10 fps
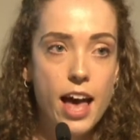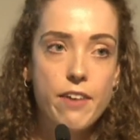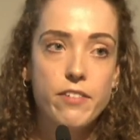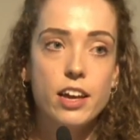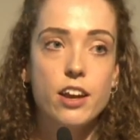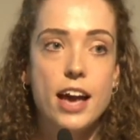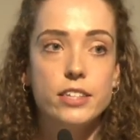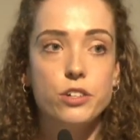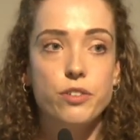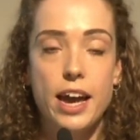Having a
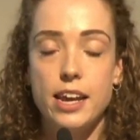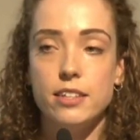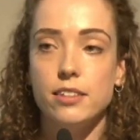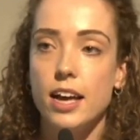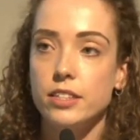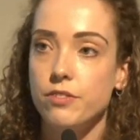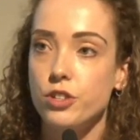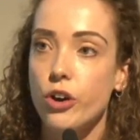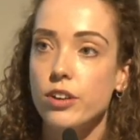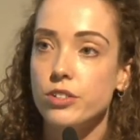nice grainy slice of
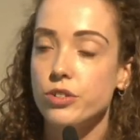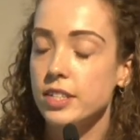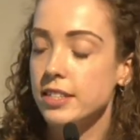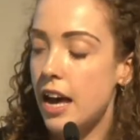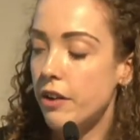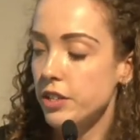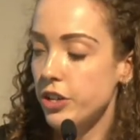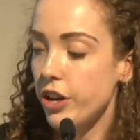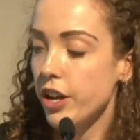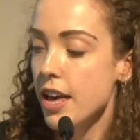toast or a
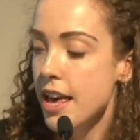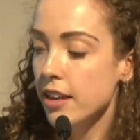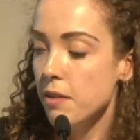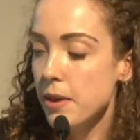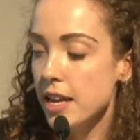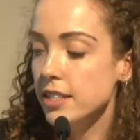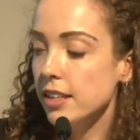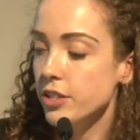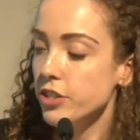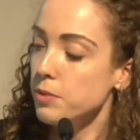sourdough can be a
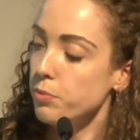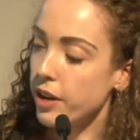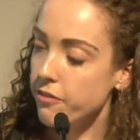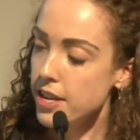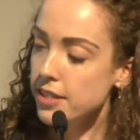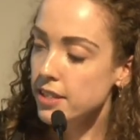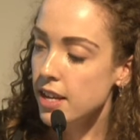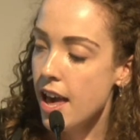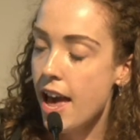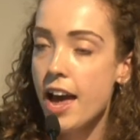delicious breakfast,
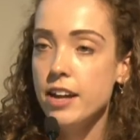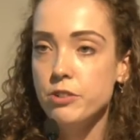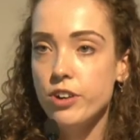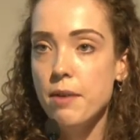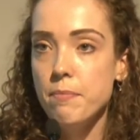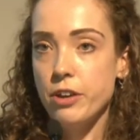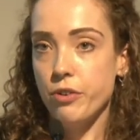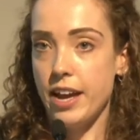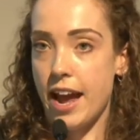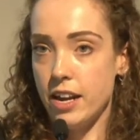and try and be
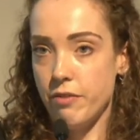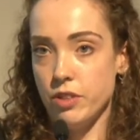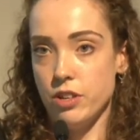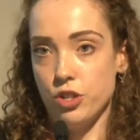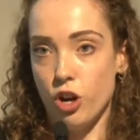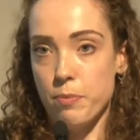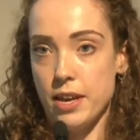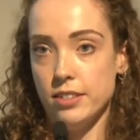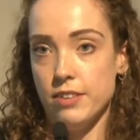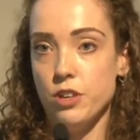creative with your
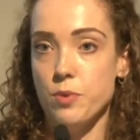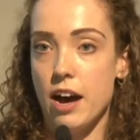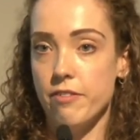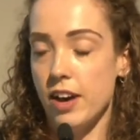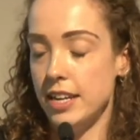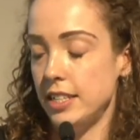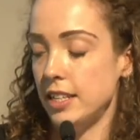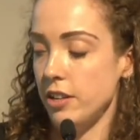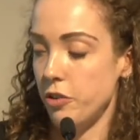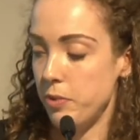toppings if you are finding it
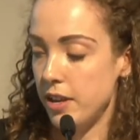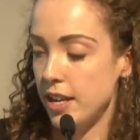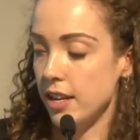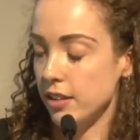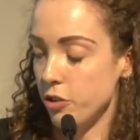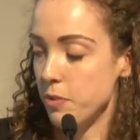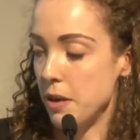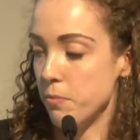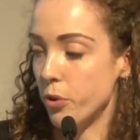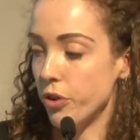a little
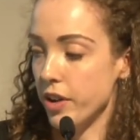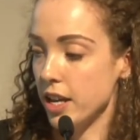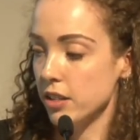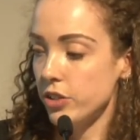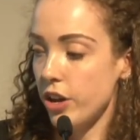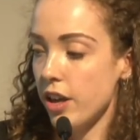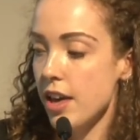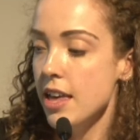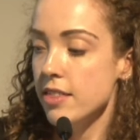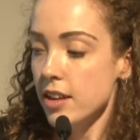bit boring. So
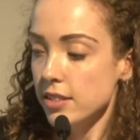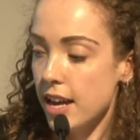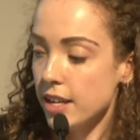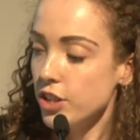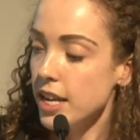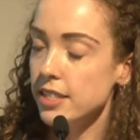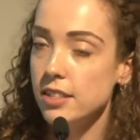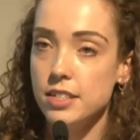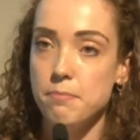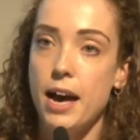things like cheese
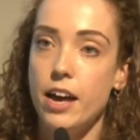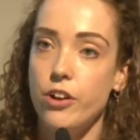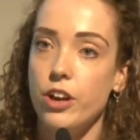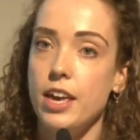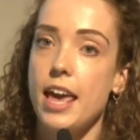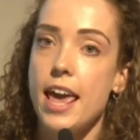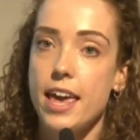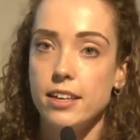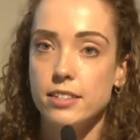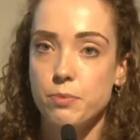and tomato,
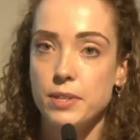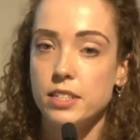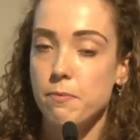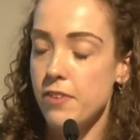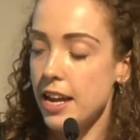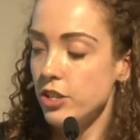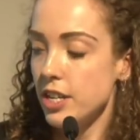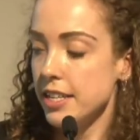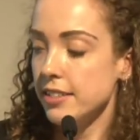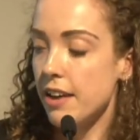eggs with some
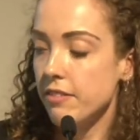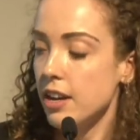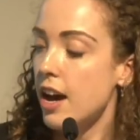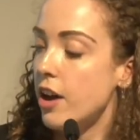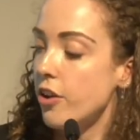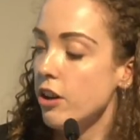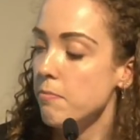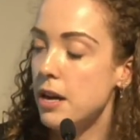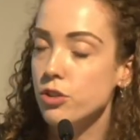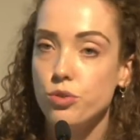veggies, avocado,
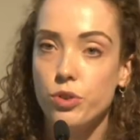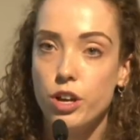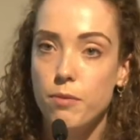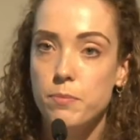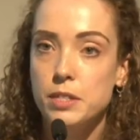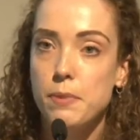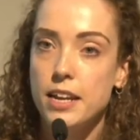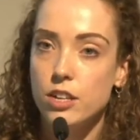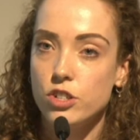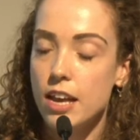mushroom,
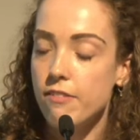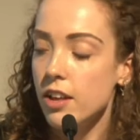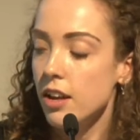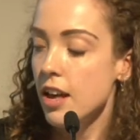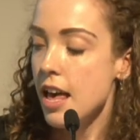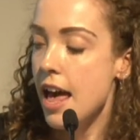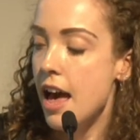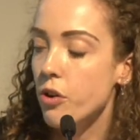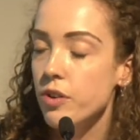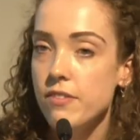spinach even,
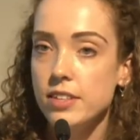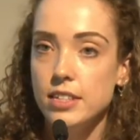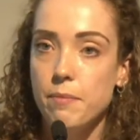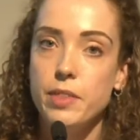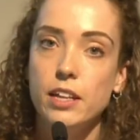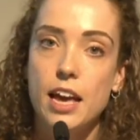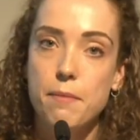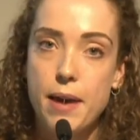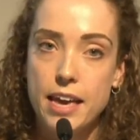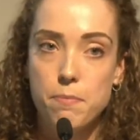or even something
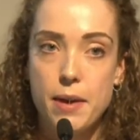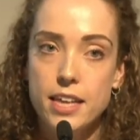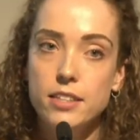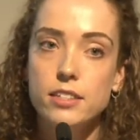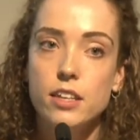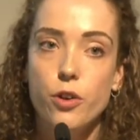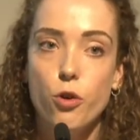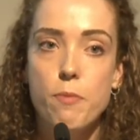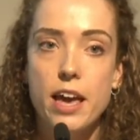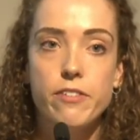like baked beans can
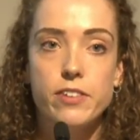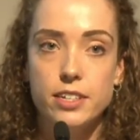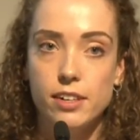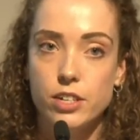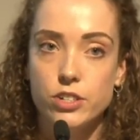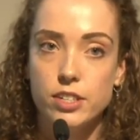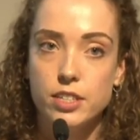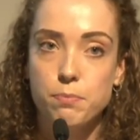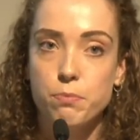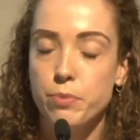all make for
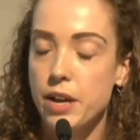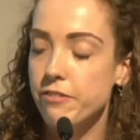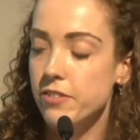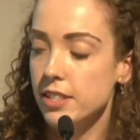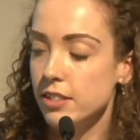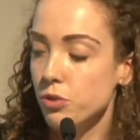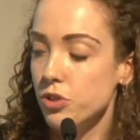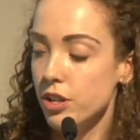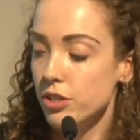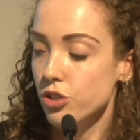delicious breakfast or
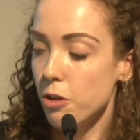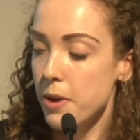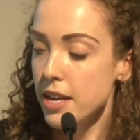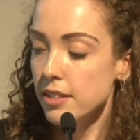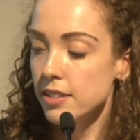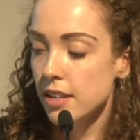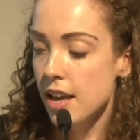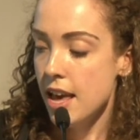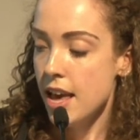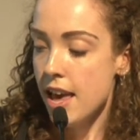toast toppings.
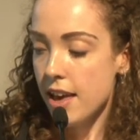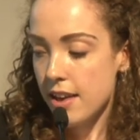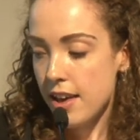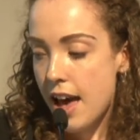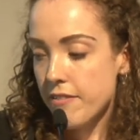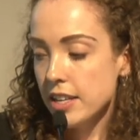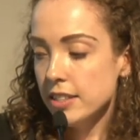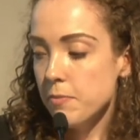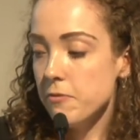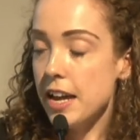Having
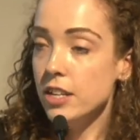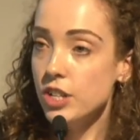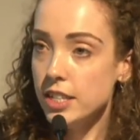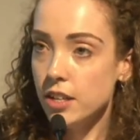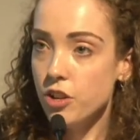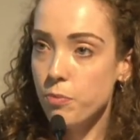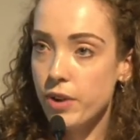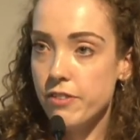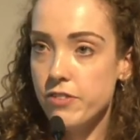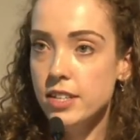some veggies in your
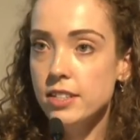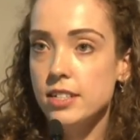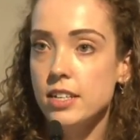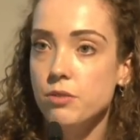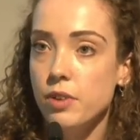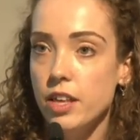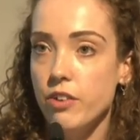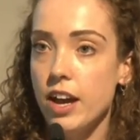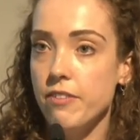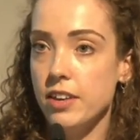breakfast is really
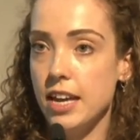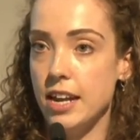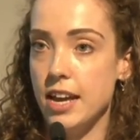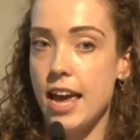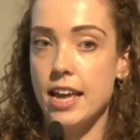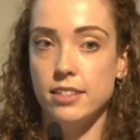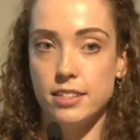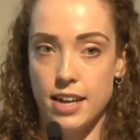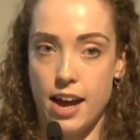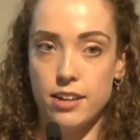great for getting a head
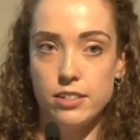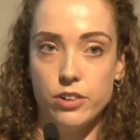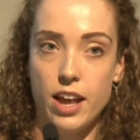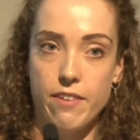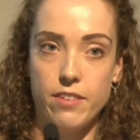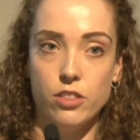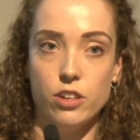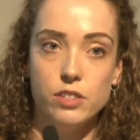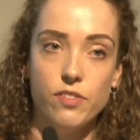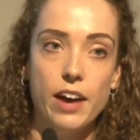start on having
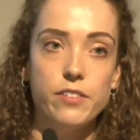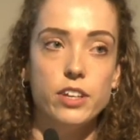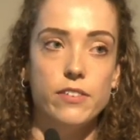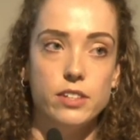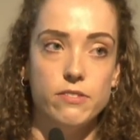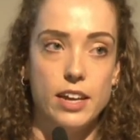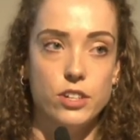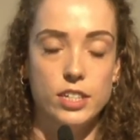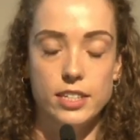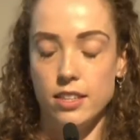those 5 serves of
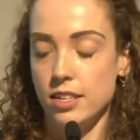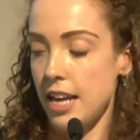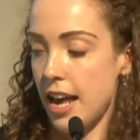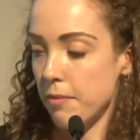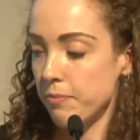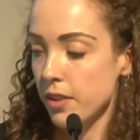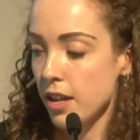veggies in the day.